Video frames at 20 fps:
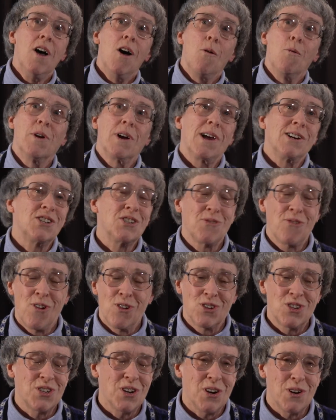When I
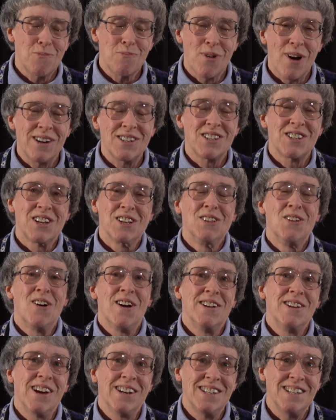first started practicing law
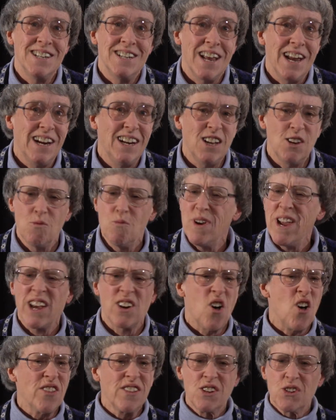in 1980, we had
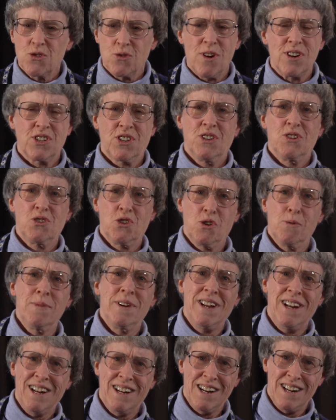all these trusts that
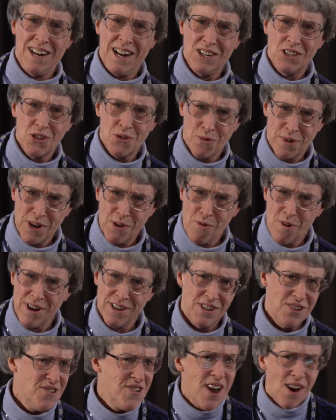terminated at age
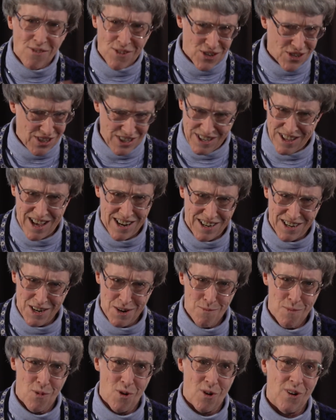21. You never see that
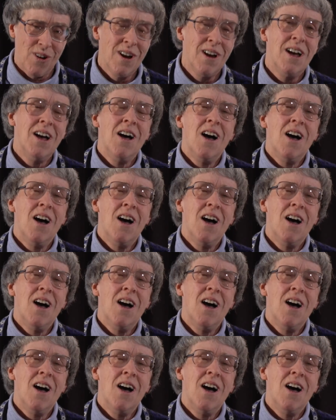anymore.